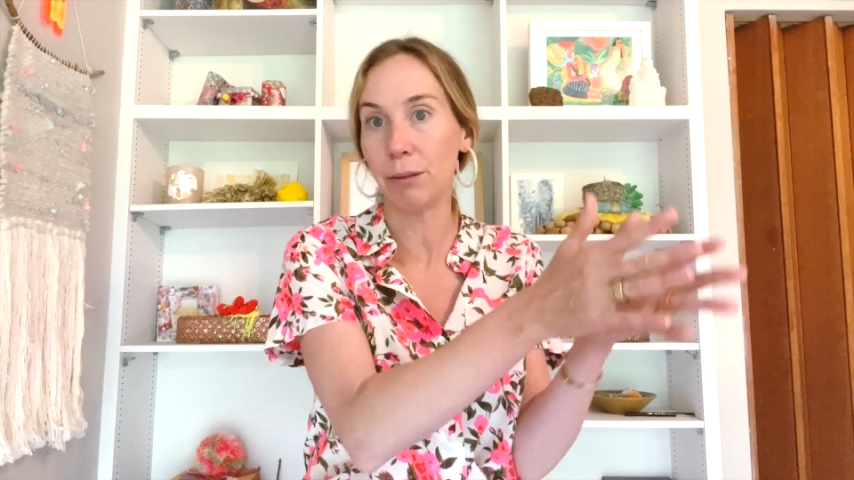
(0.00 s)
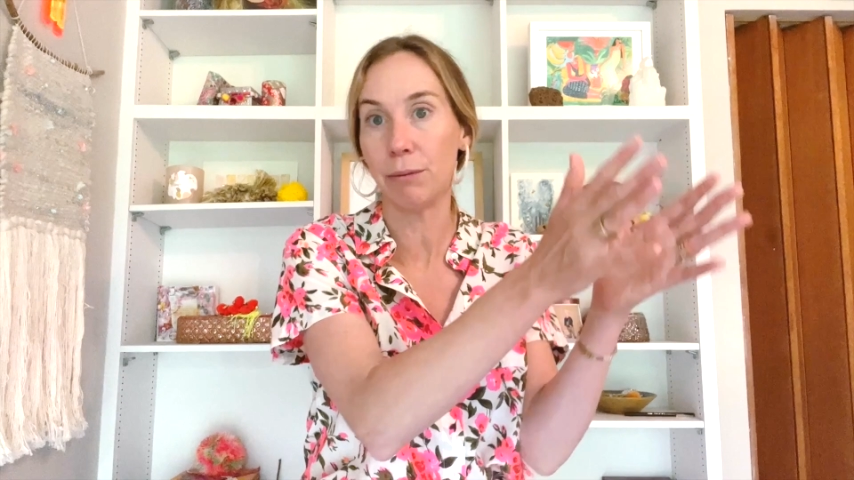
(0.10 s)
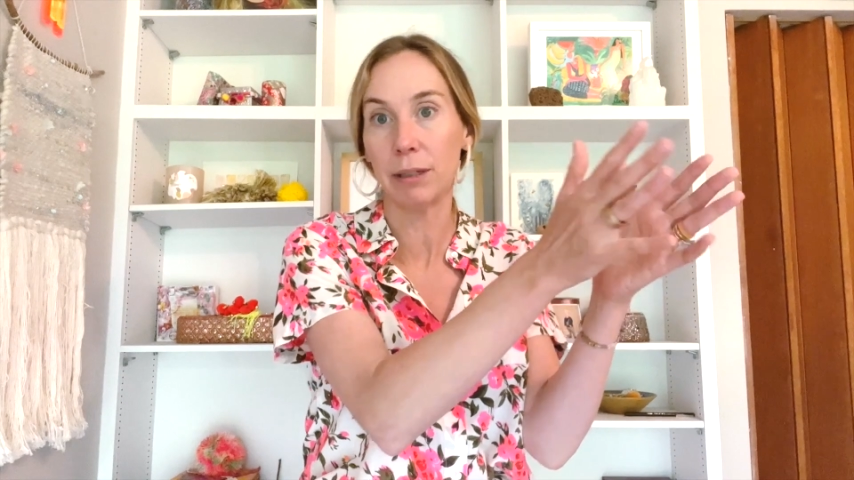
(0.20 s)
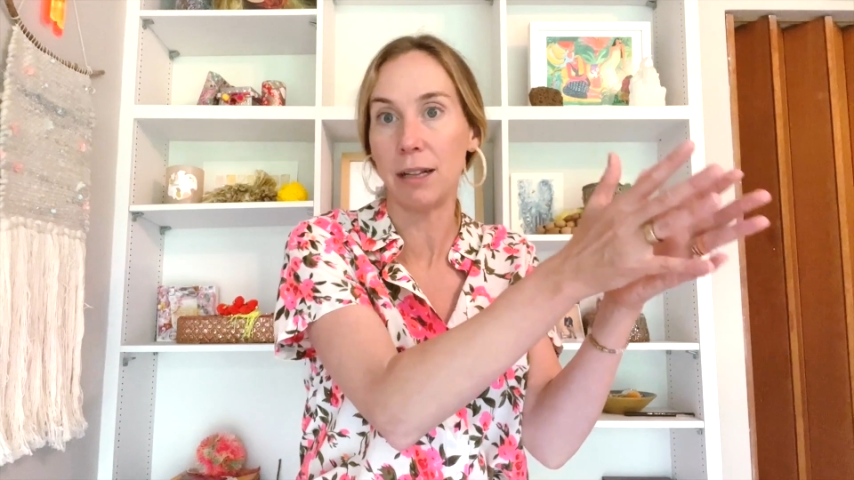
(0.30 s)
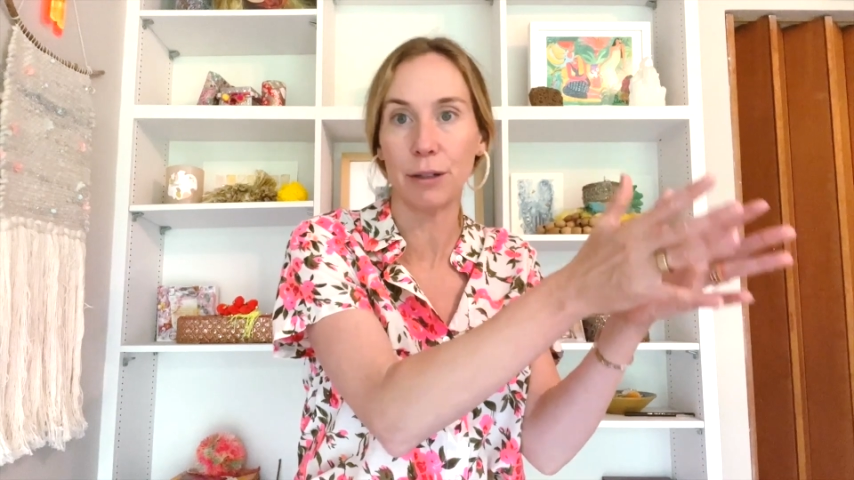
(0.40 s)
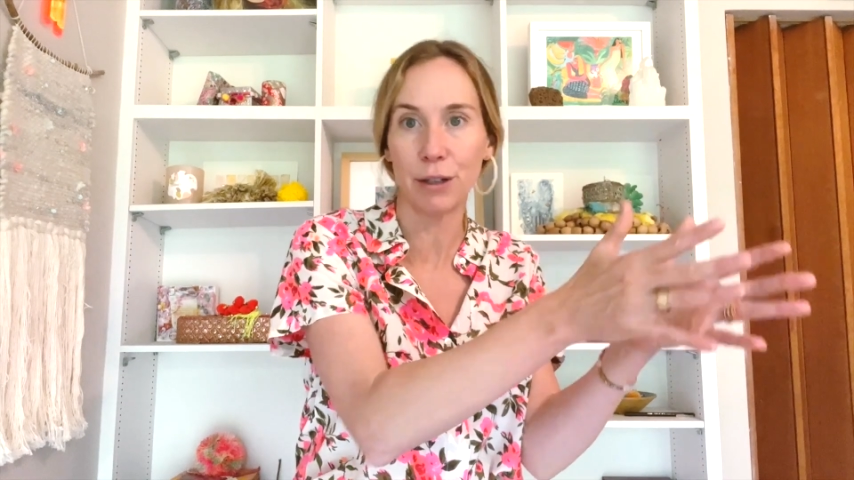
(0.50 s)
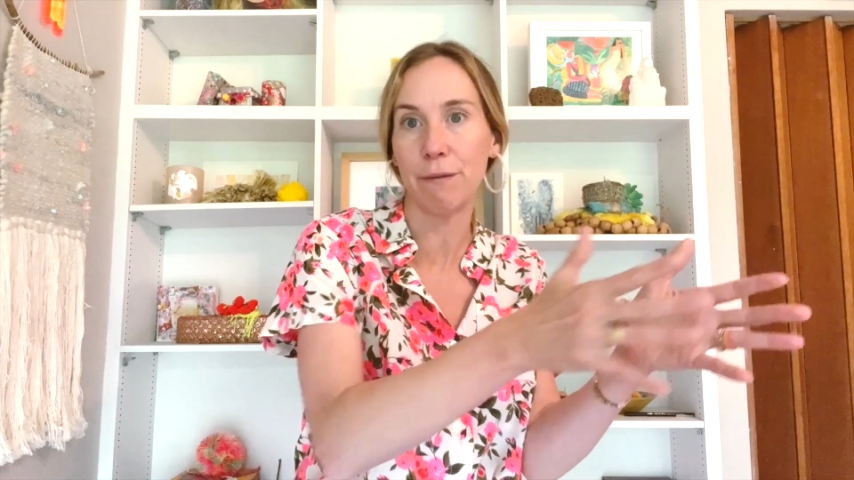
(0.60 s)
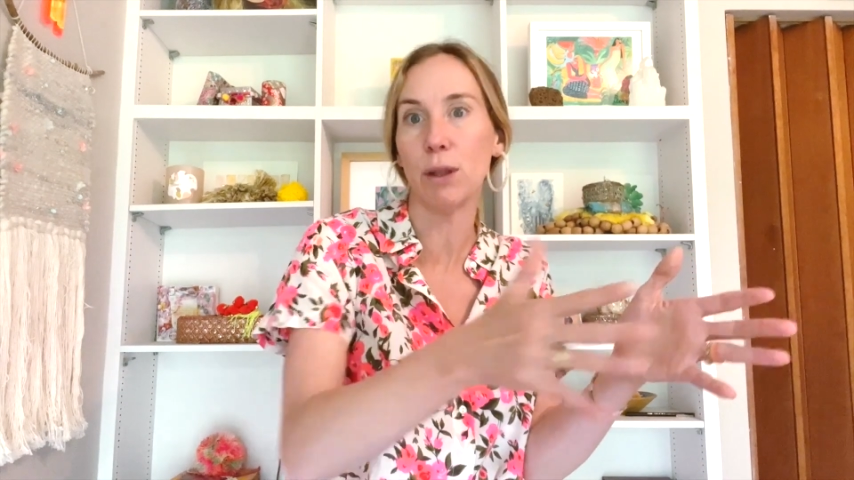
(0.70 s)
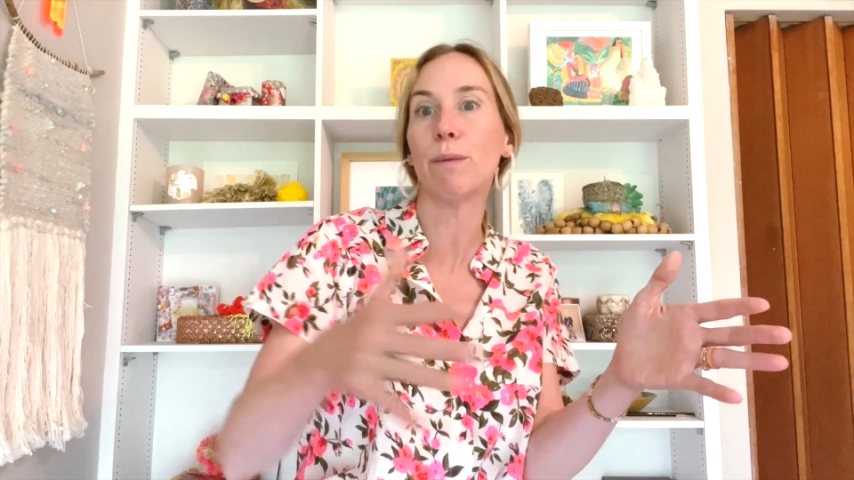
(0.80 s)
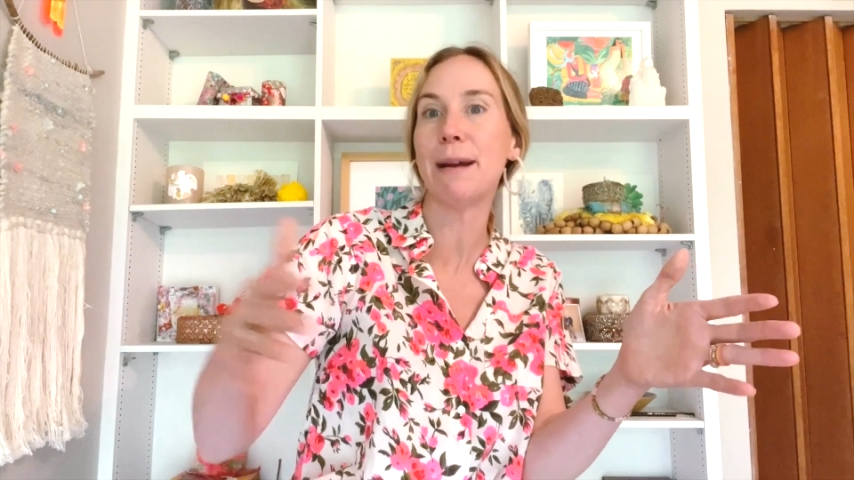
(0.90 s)
the colors
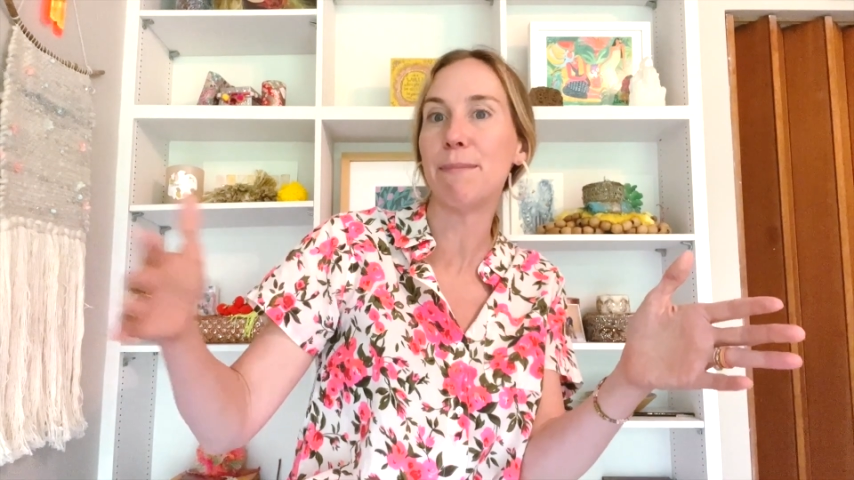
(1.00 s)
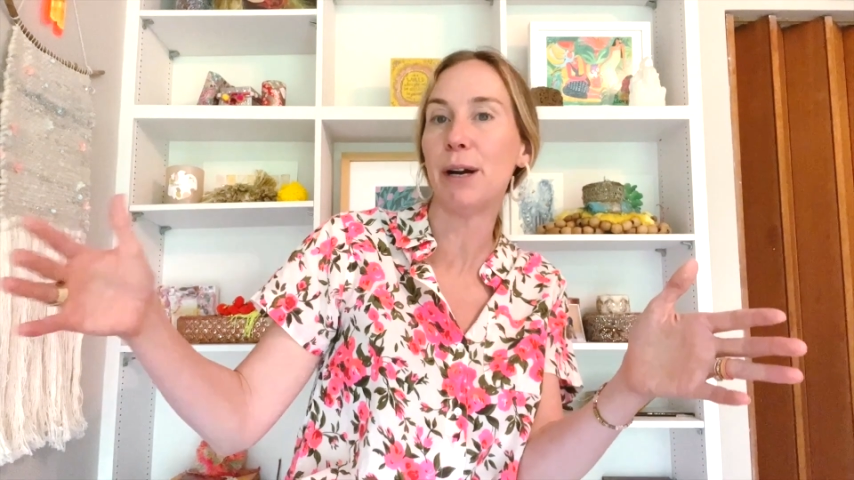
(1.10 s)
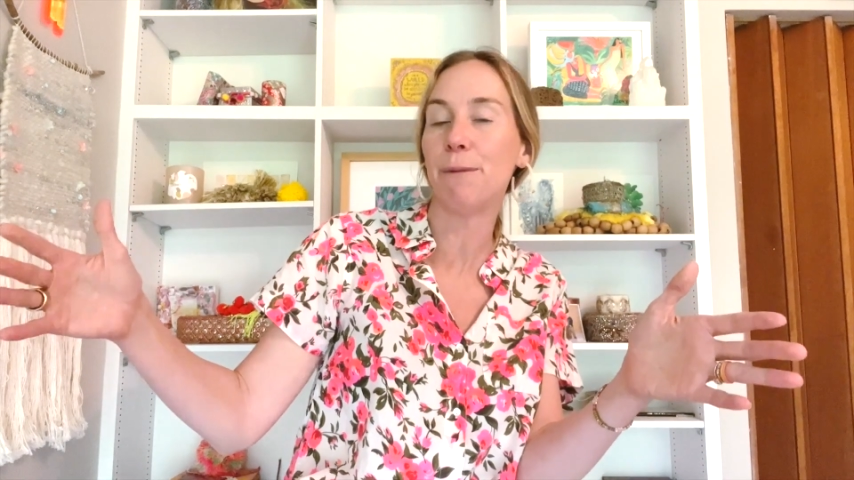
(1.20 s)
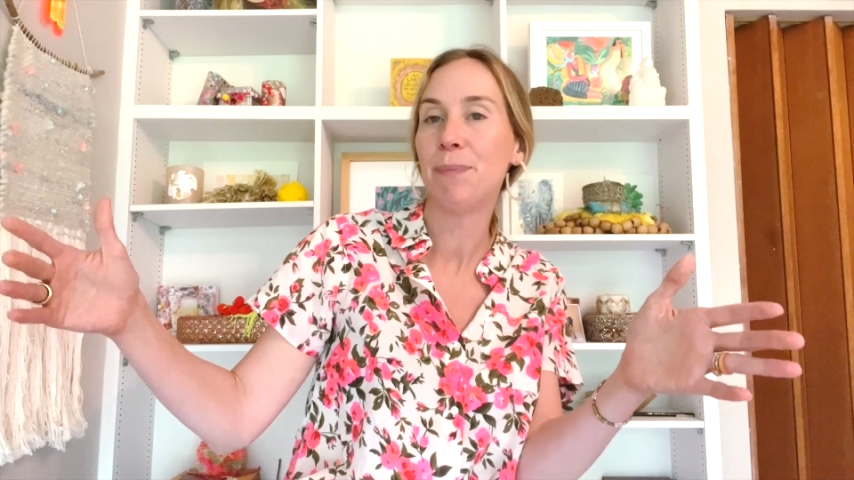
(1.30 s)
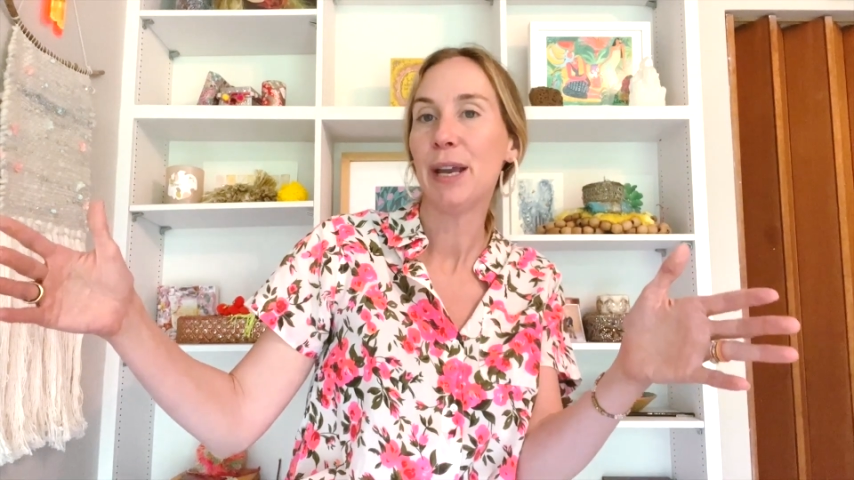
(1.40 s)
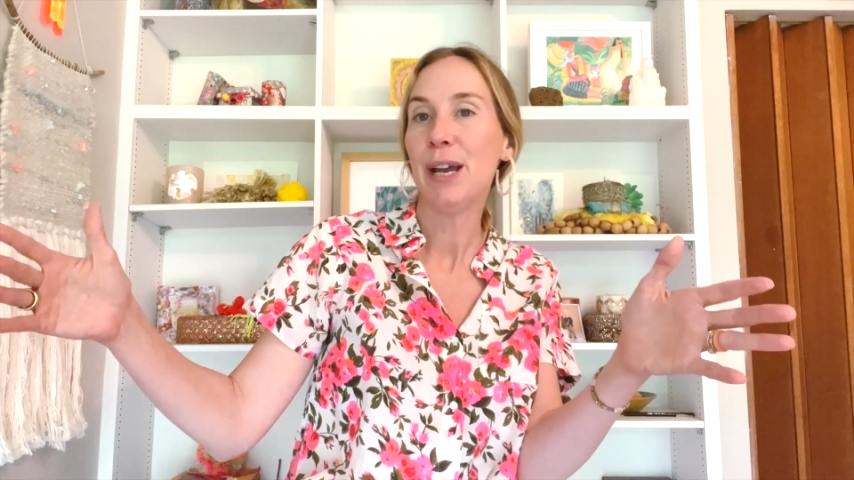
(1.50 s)
of the rainbow.